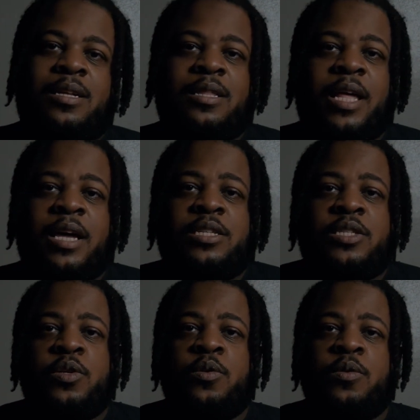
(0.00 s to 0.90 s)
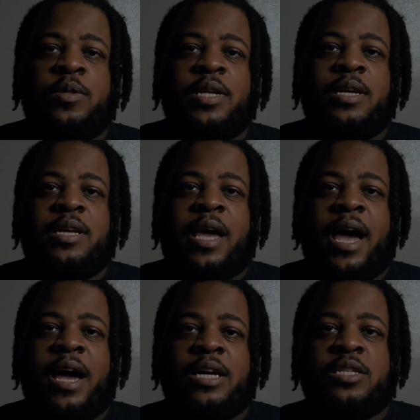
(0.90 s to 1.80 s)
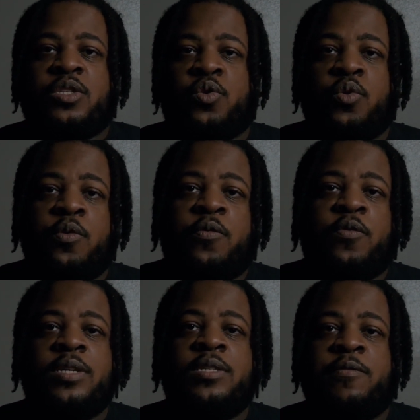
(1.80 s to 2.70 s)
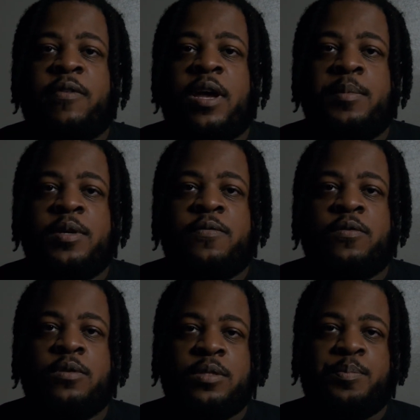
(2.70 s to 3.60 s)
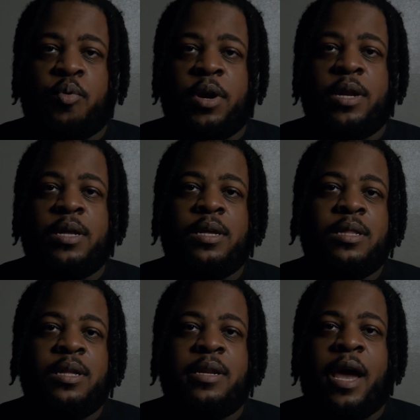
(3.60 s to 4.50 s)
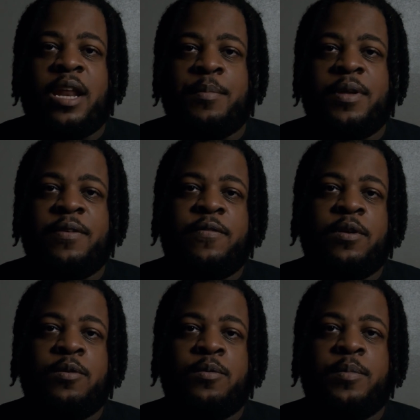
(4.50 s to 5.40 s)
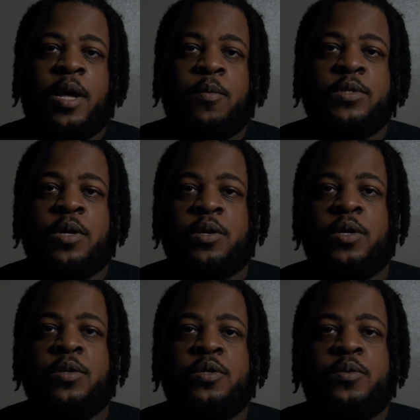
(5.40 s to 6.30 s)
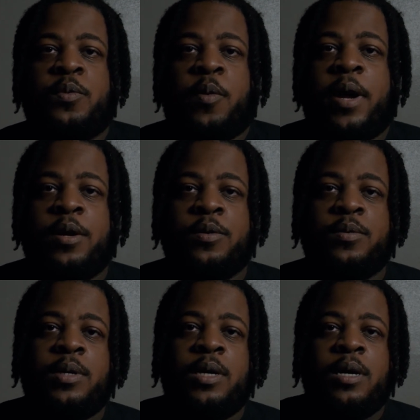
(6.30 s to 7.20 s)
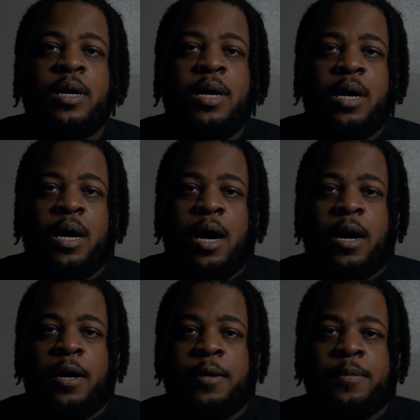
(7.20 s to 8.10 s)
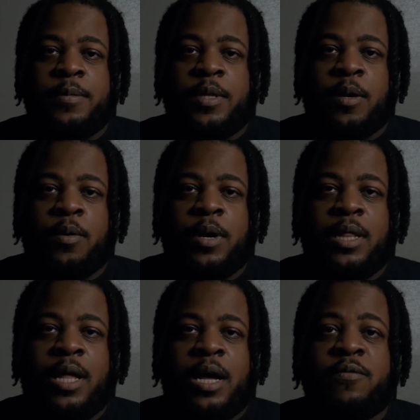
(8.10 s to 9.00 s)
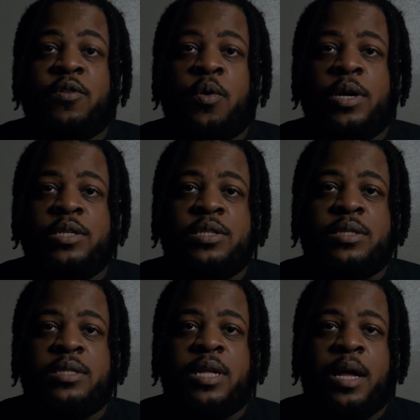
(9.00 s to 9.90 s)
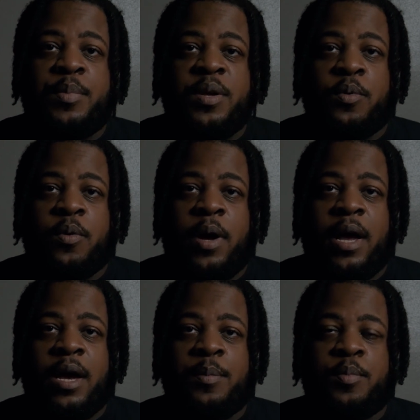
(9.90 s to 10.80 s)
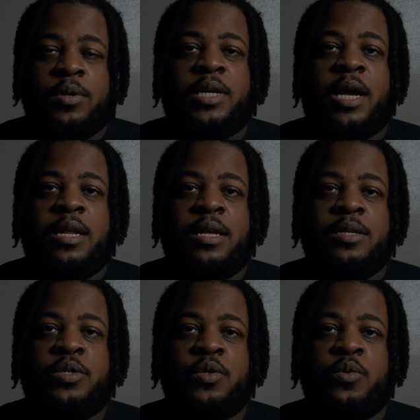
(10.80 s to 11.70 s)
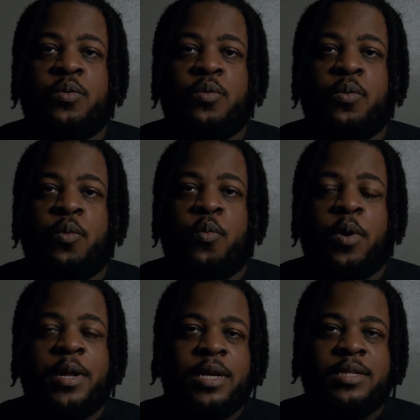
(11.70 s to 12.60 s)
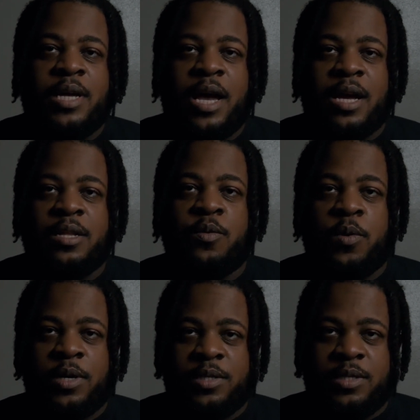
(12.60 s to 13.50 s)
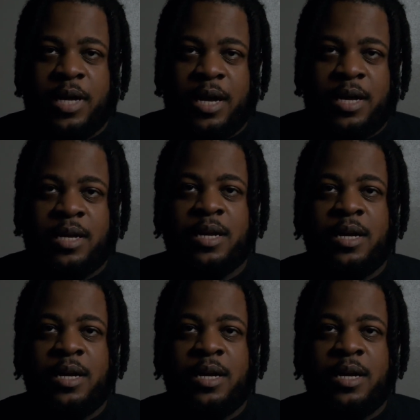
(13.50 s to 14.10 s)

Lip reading: Thanks to the cast, crew, friends, and family for spreading the Dad and Me film that was on YouTube around. There were a lot of questions that people had pertaining to what exactly was Dad.